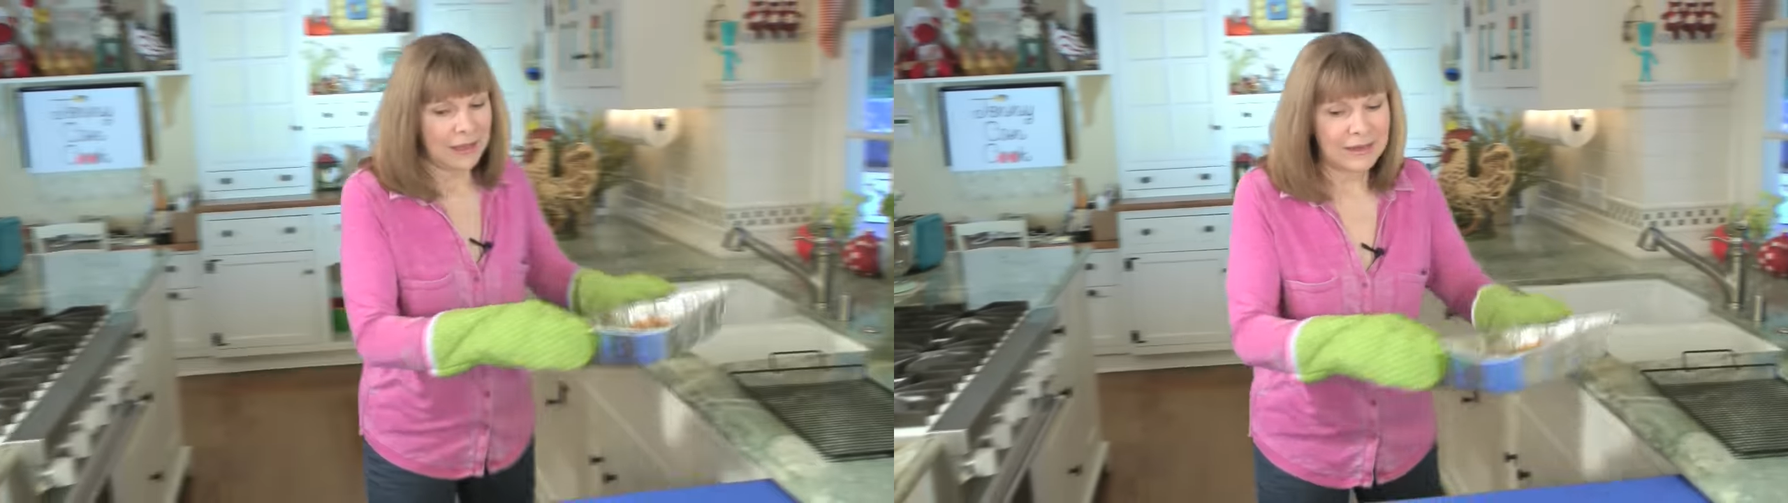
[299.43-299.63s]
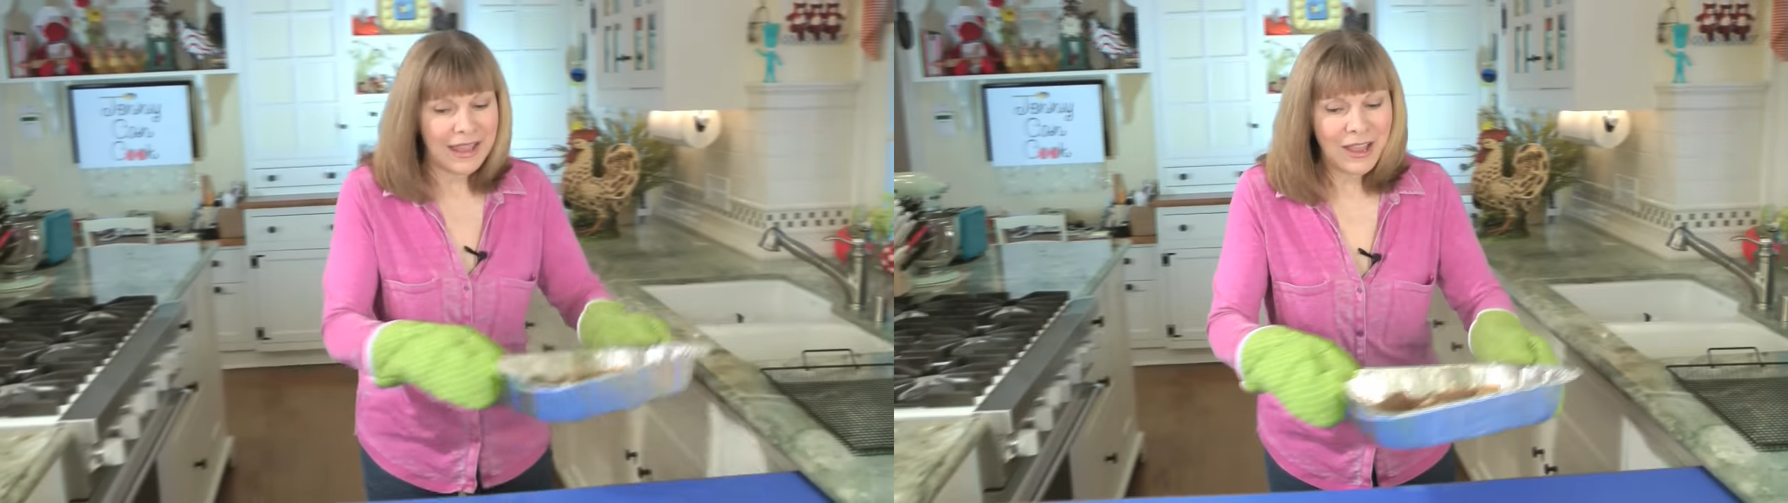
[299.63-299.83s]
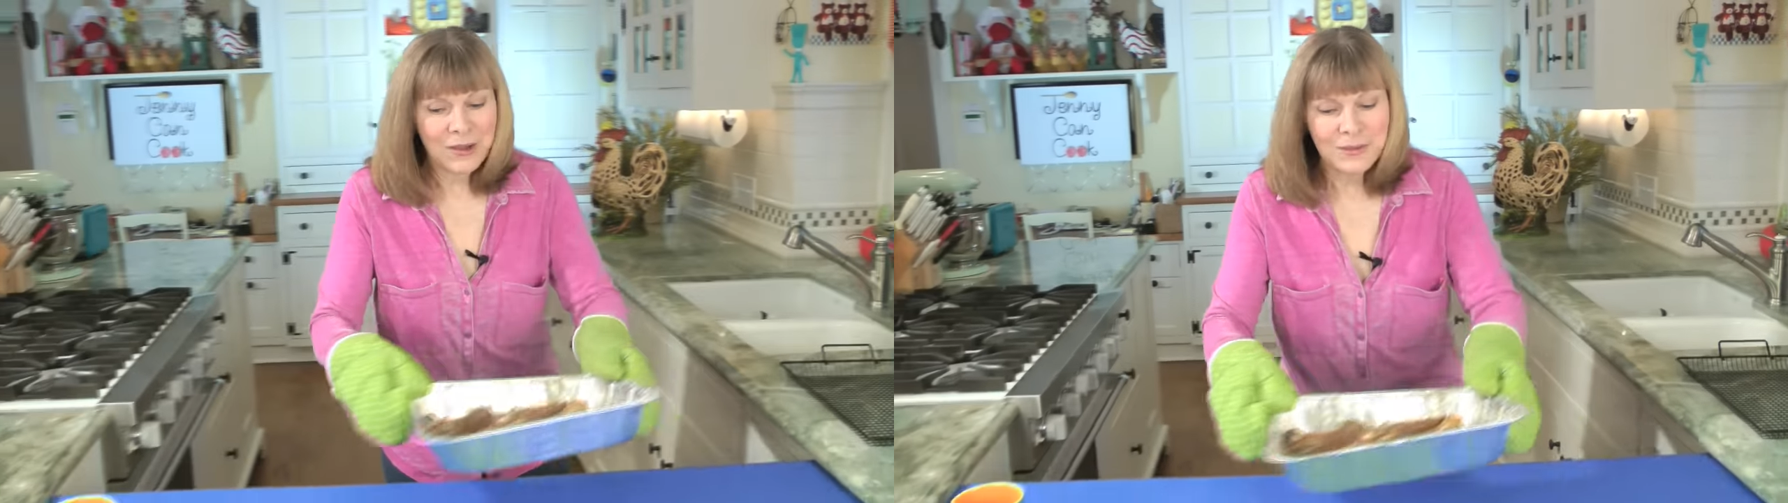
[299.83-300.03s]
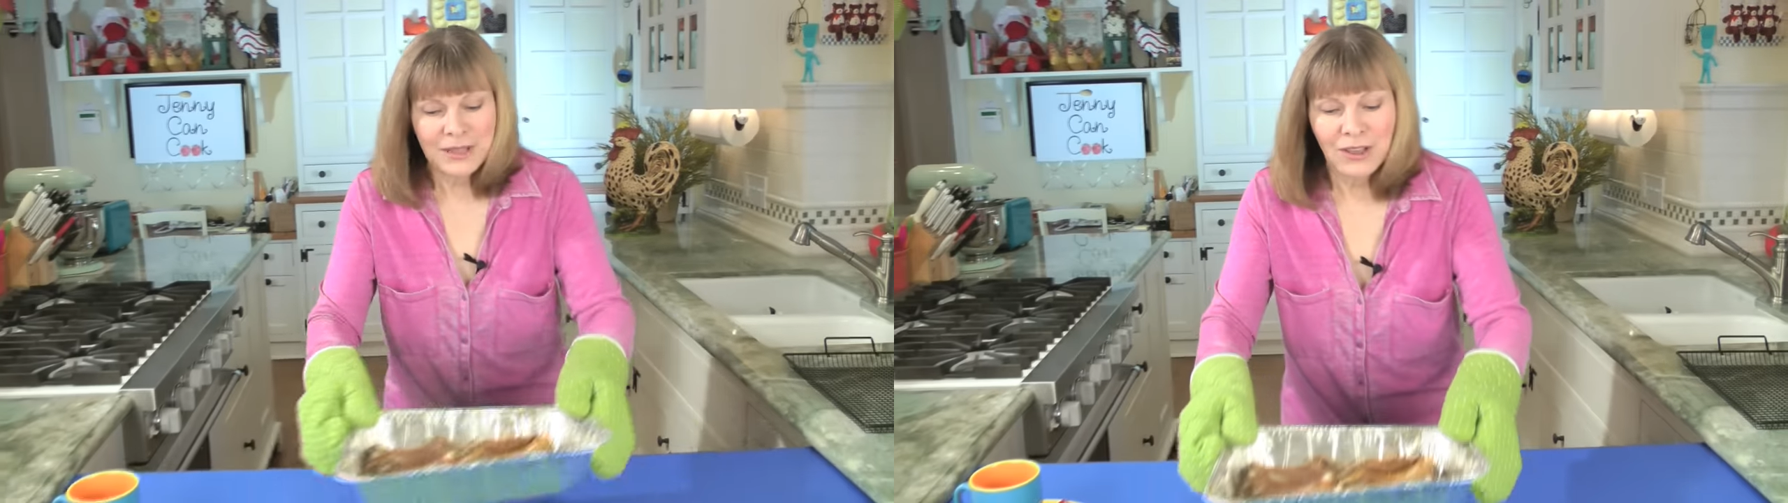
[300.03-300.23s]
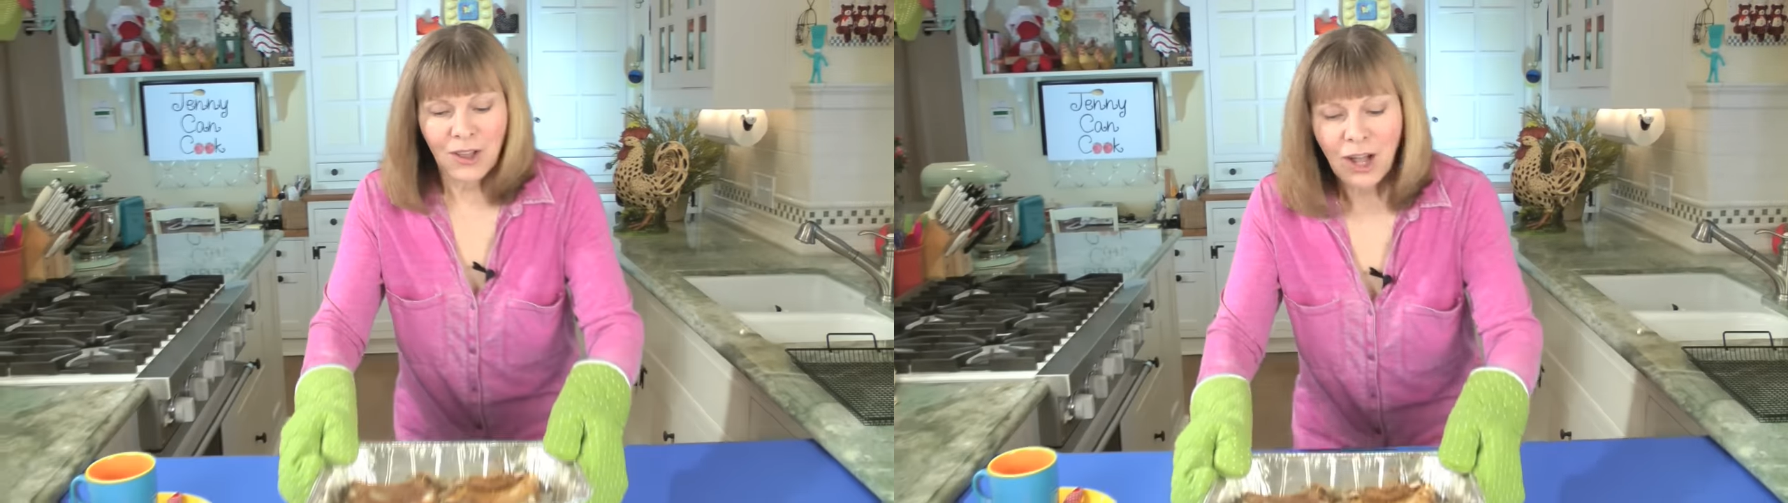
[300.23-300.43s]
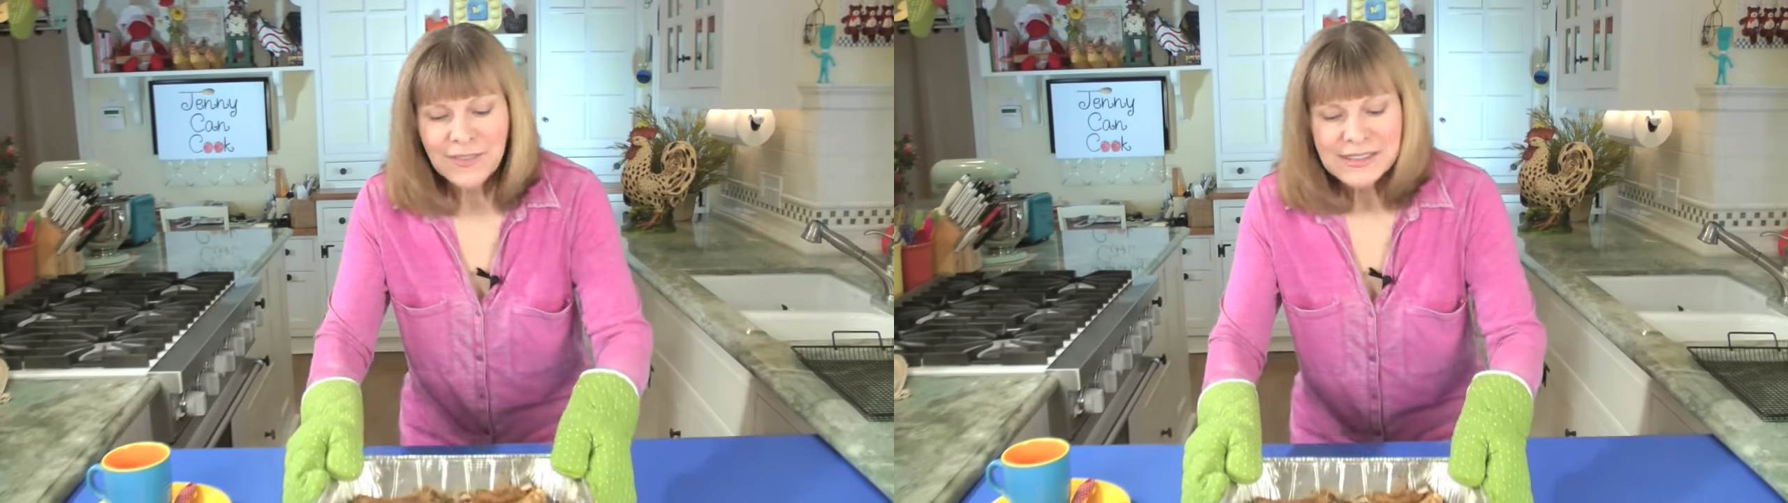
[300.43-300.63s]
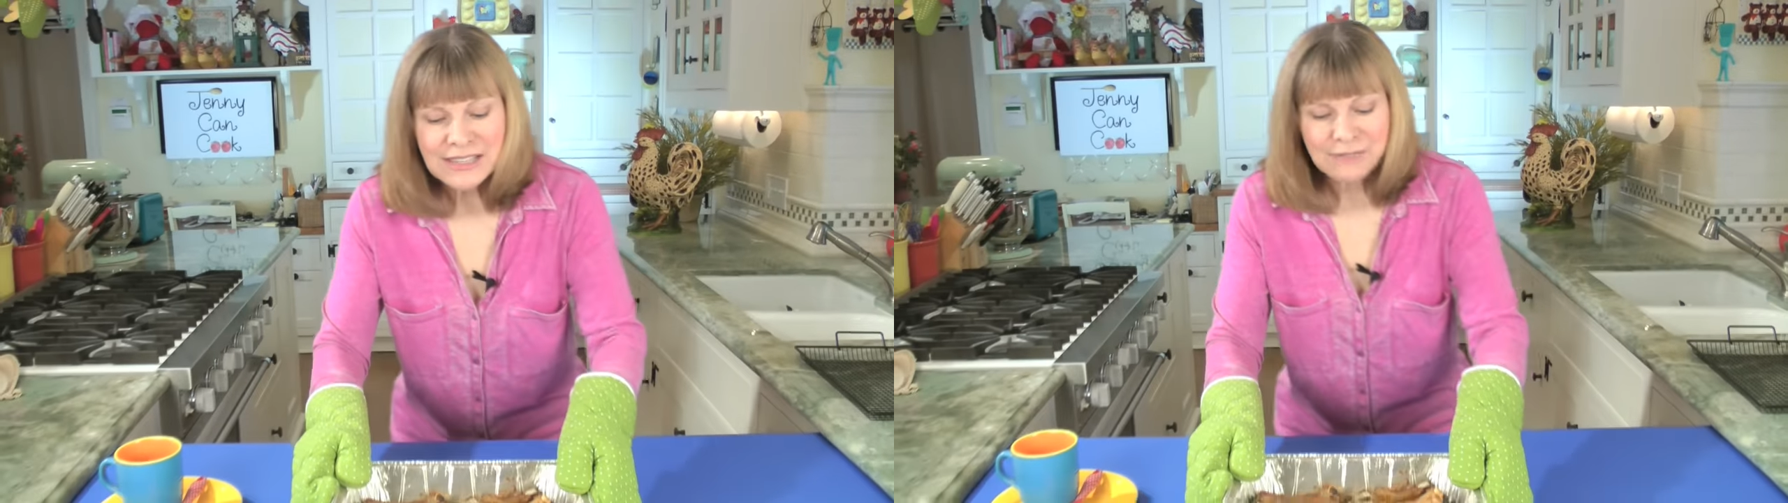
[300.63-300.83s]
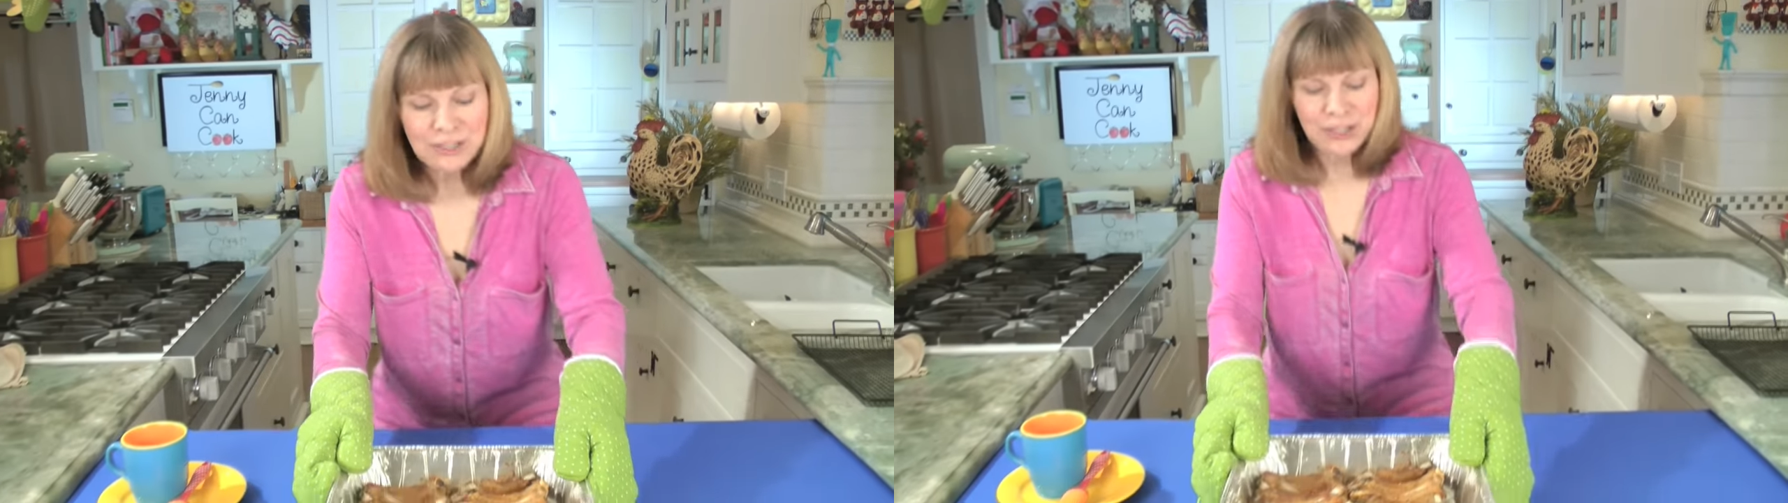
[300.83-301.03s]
And now, all that's left